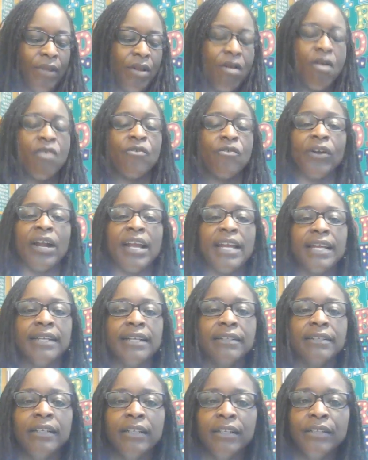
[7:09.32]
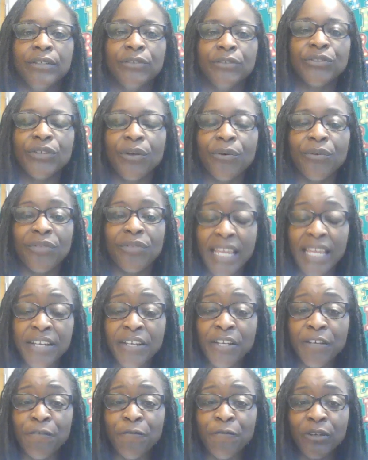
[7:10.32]
All right. So
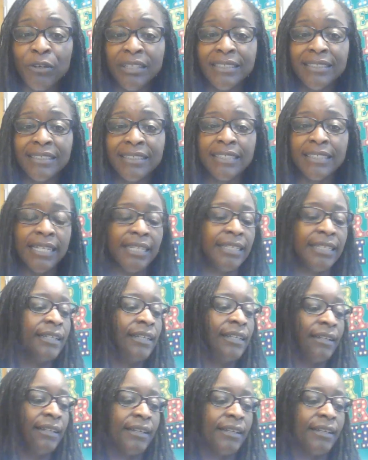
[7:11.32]
thank you for listening.